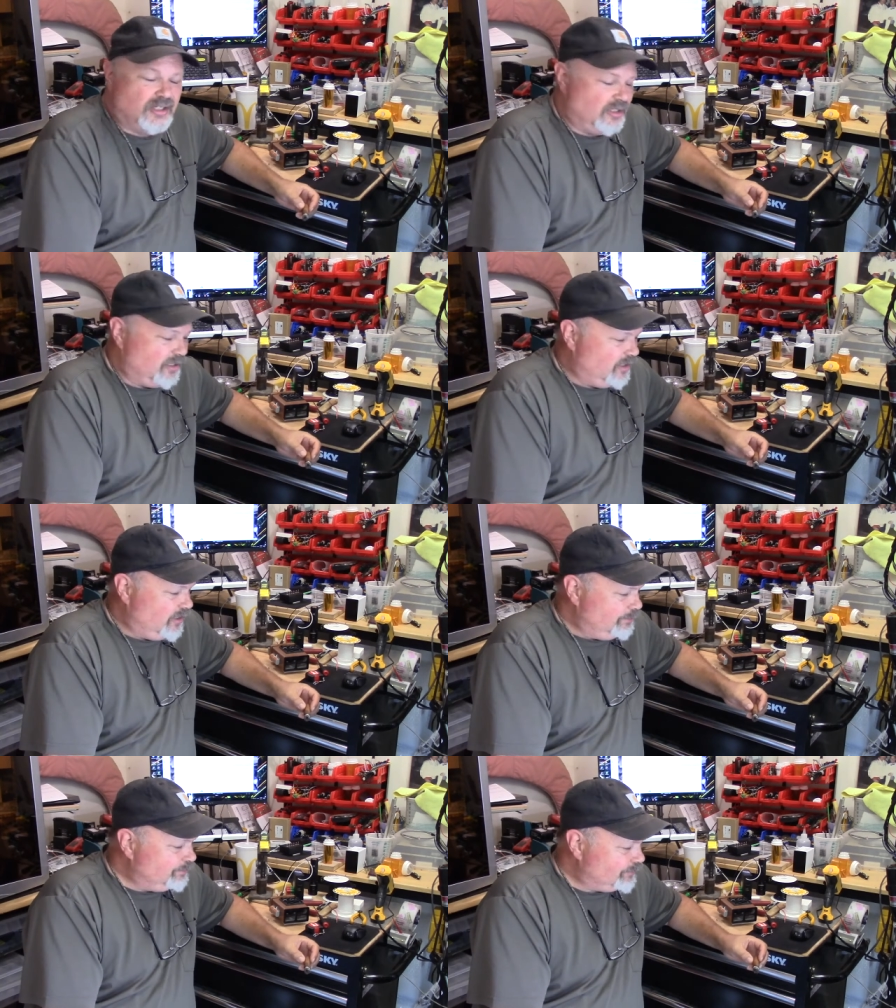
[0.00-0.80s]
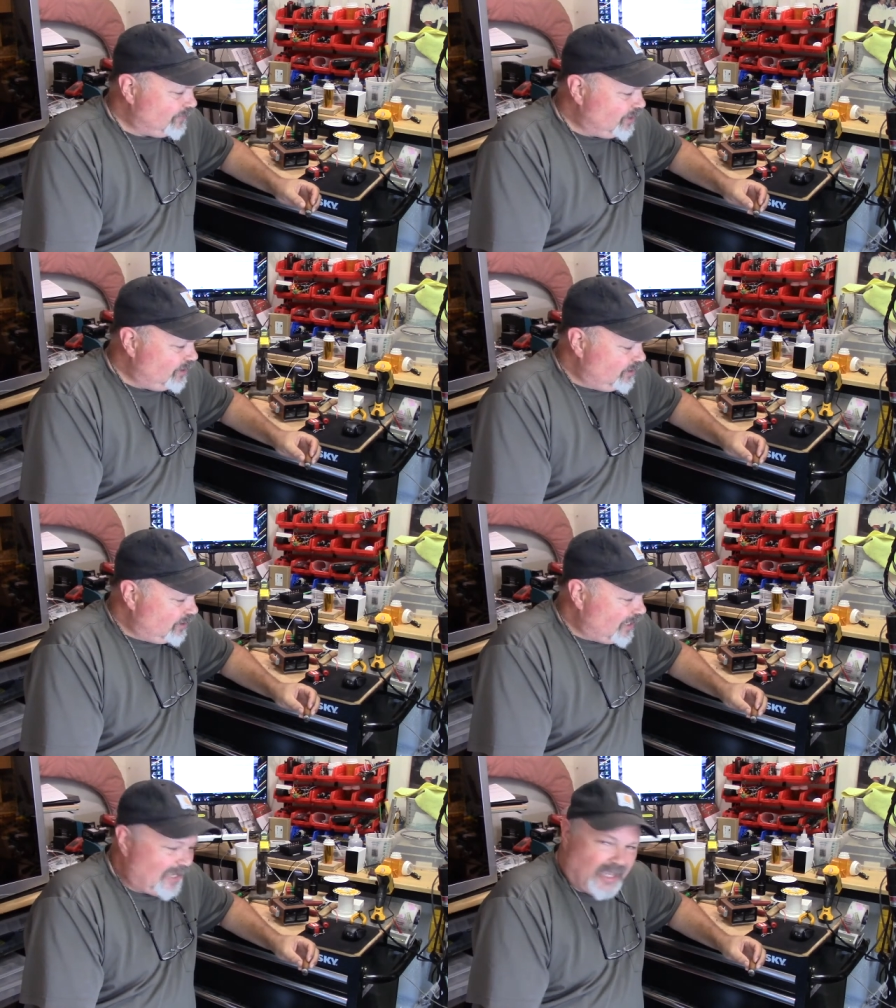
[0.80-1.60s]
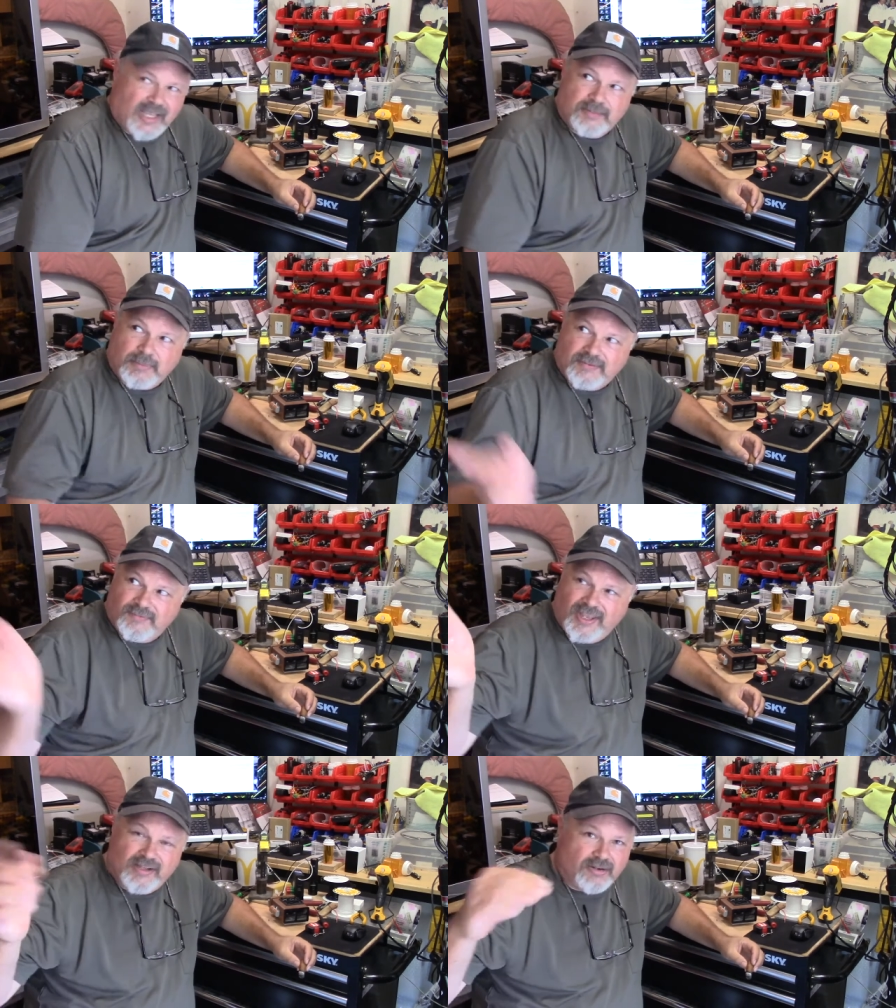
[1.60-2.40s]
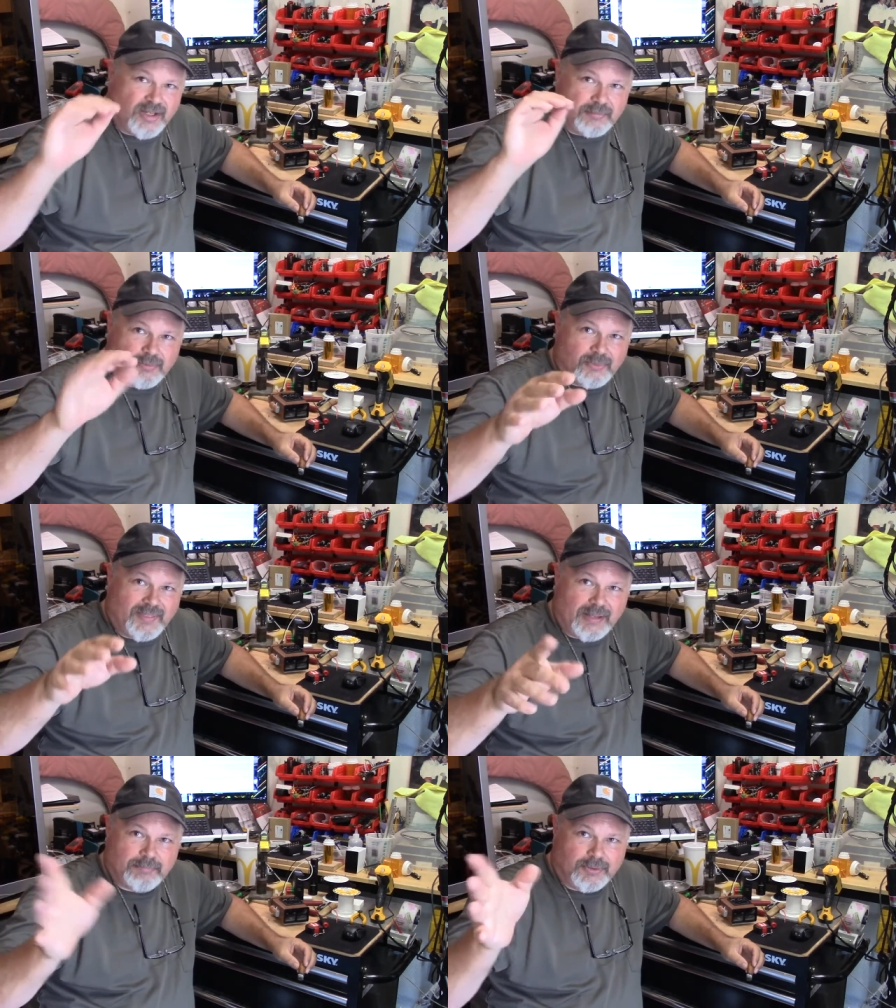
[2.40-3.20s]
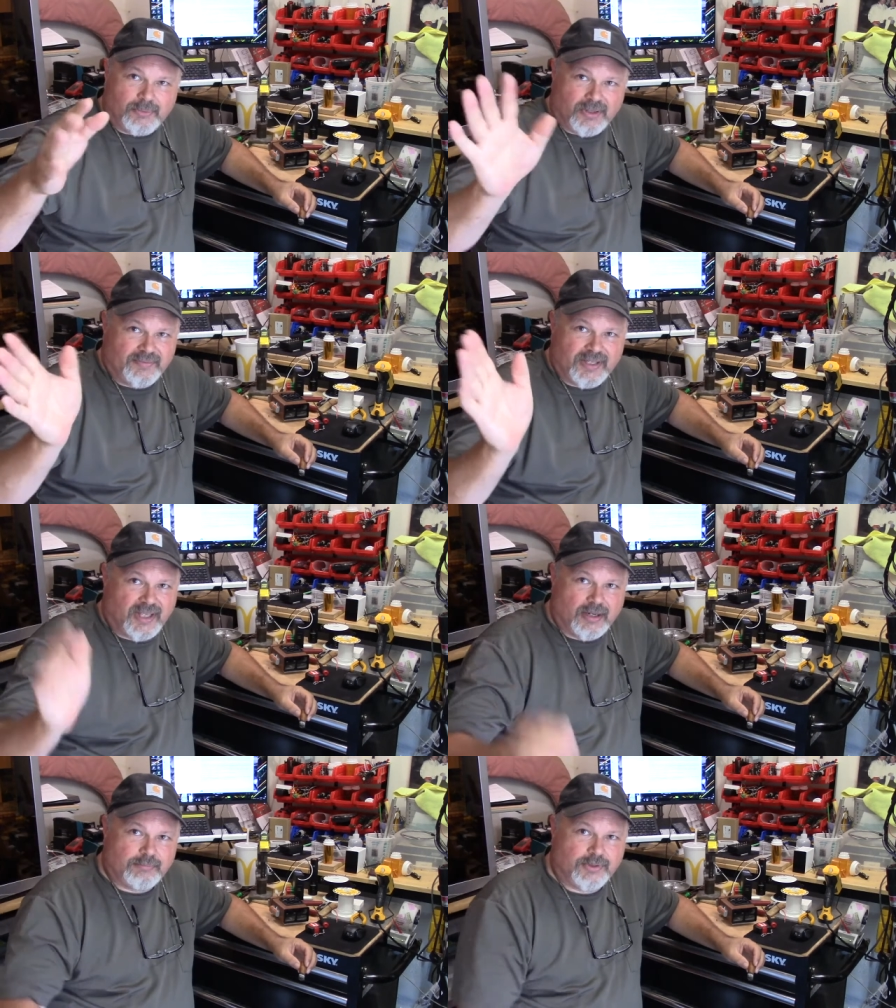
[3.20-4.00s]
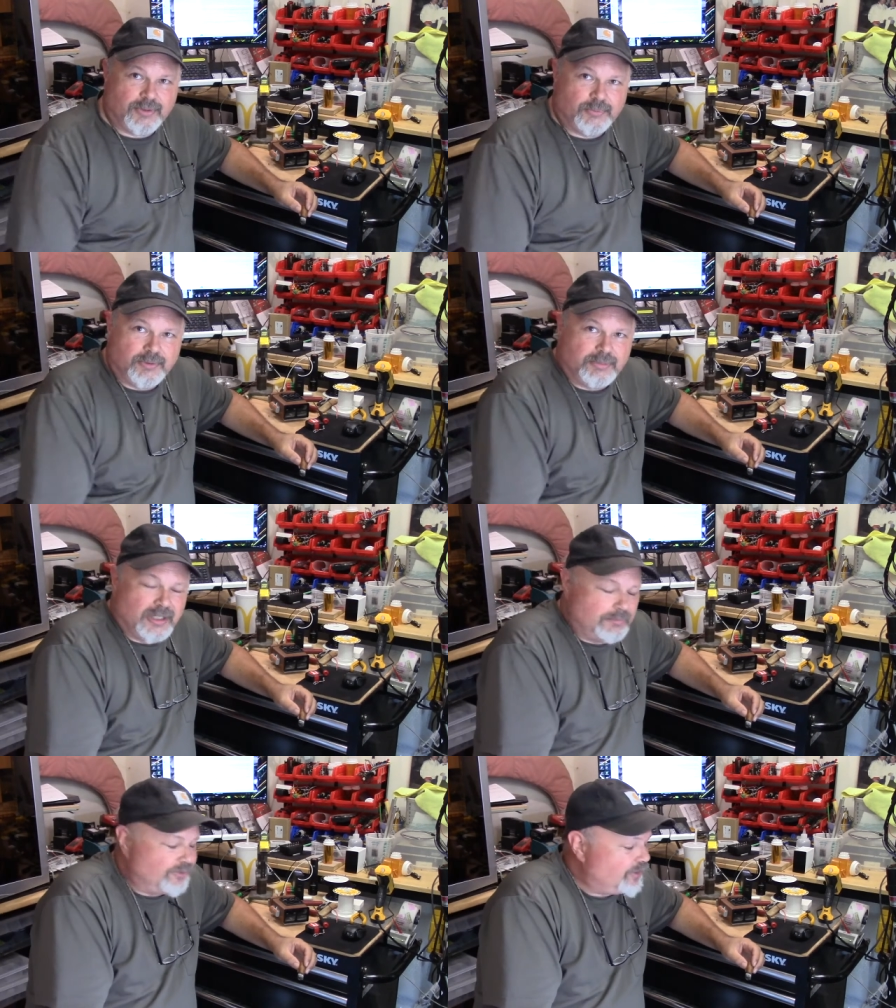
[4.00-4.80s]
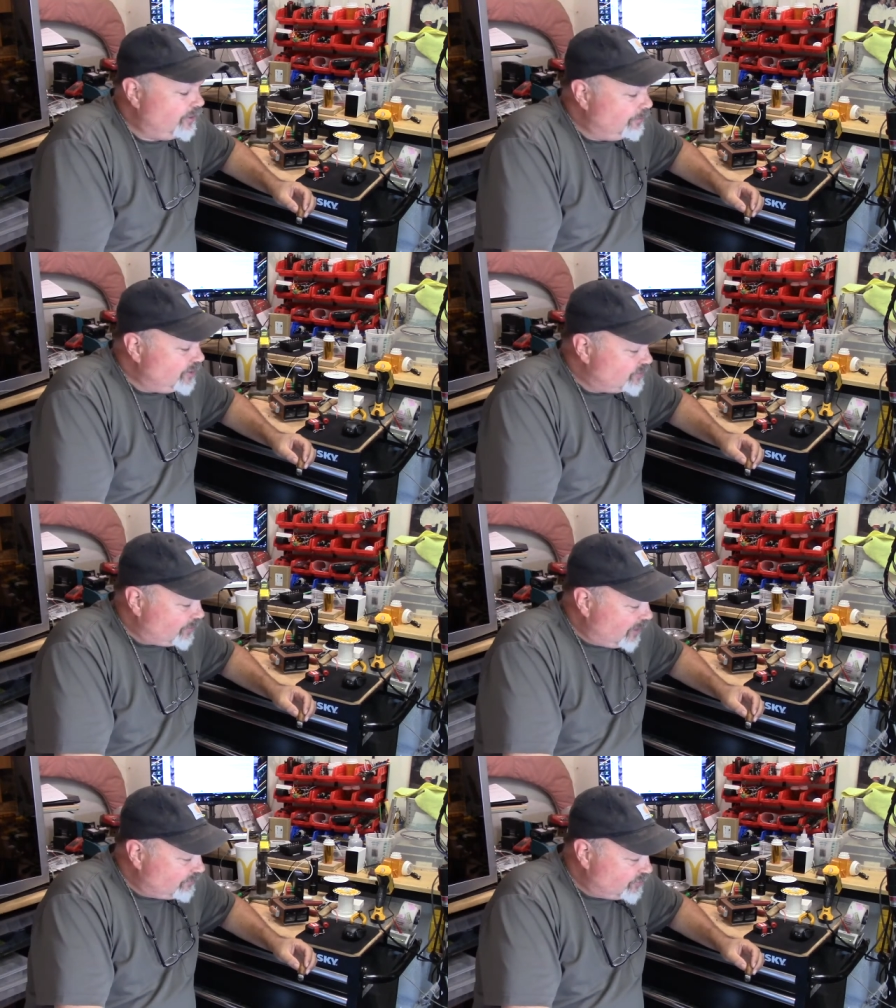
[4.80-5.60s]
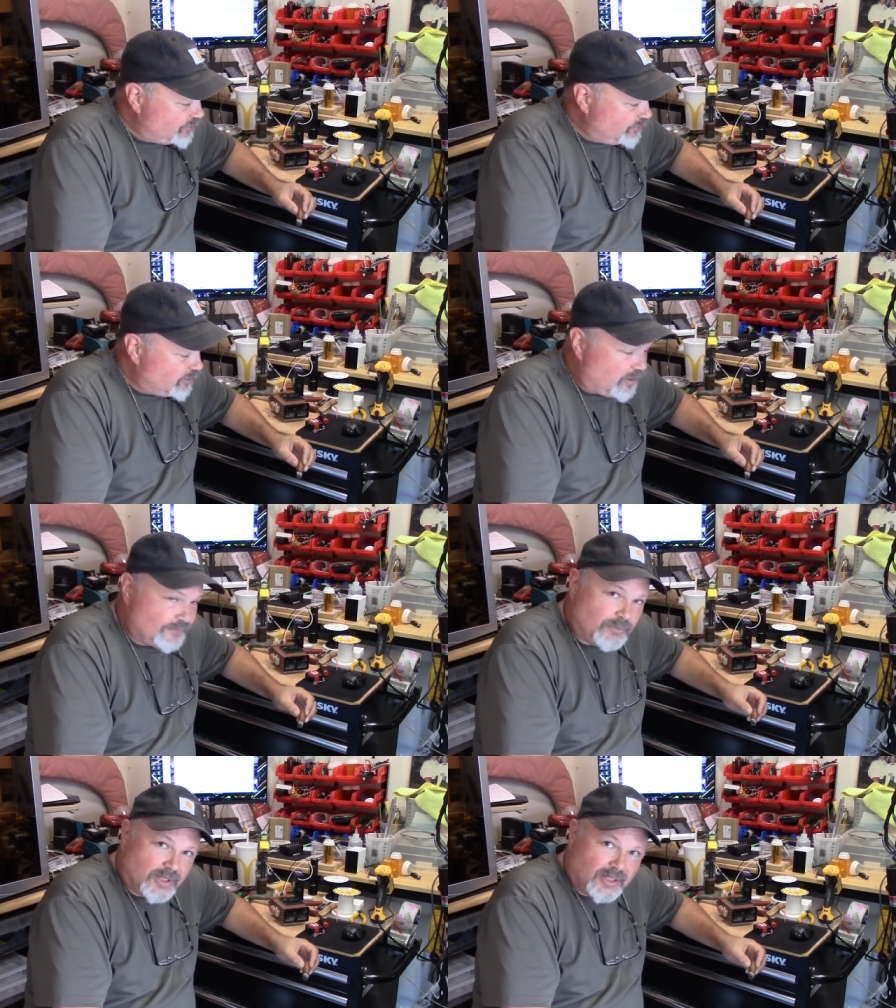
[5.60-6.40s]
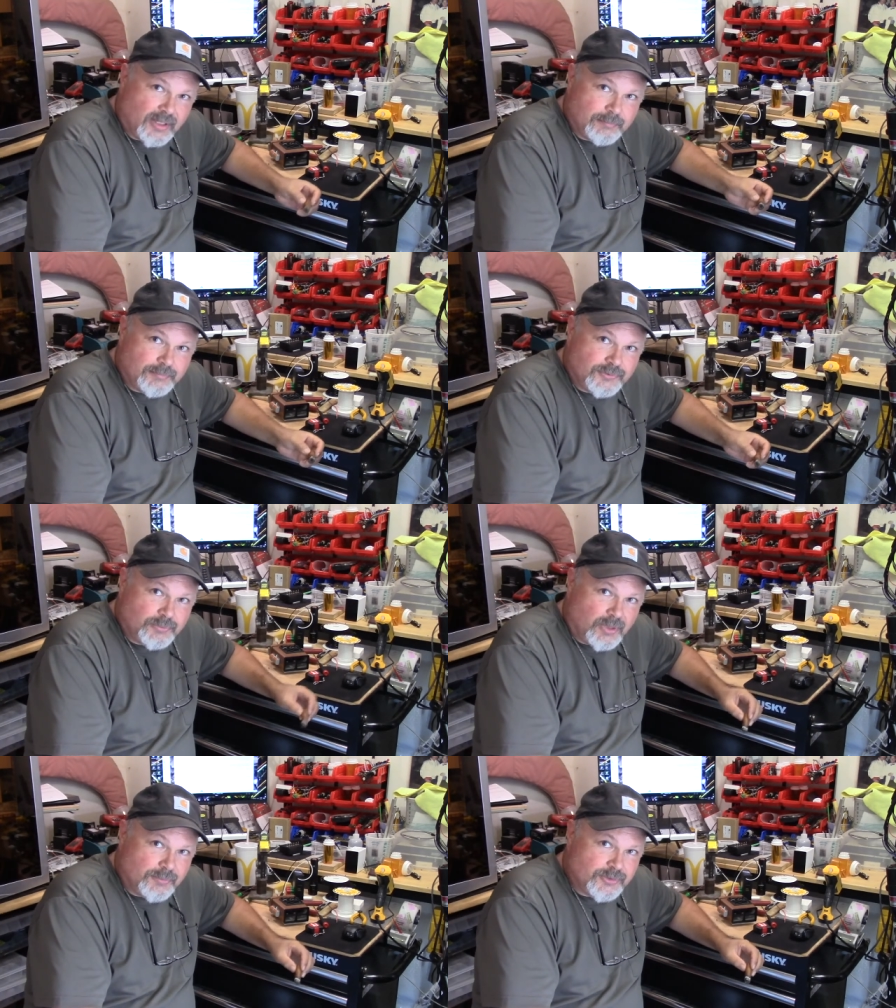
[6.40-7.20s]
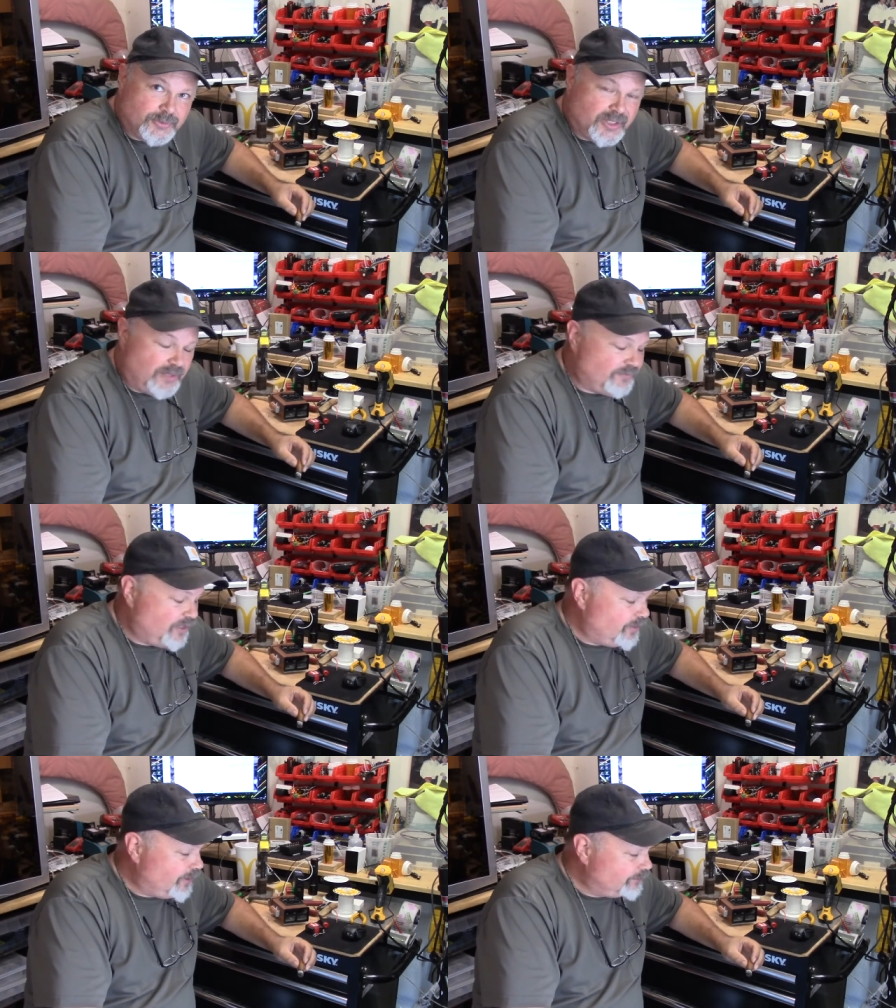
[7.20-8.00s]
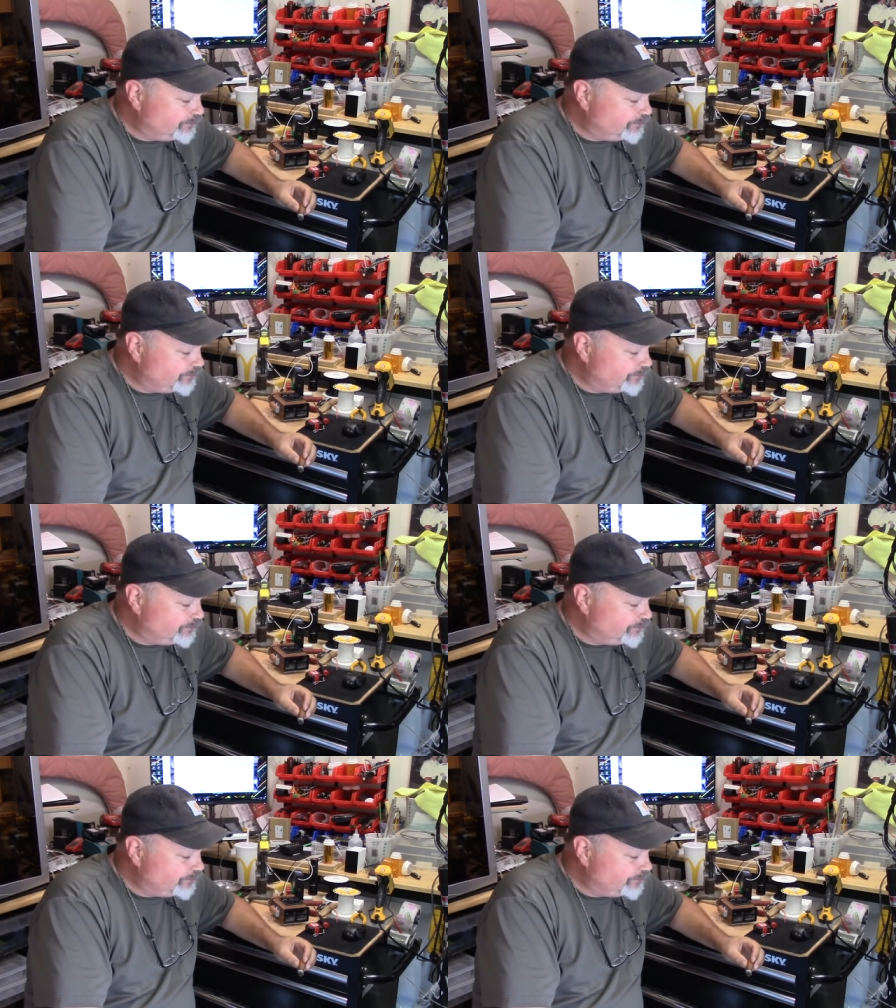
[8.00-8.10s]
I had my fan on, but with that blowing on the camera, you wouldn't be able to hear me, so I have to turn it off while I'm doing any videoing.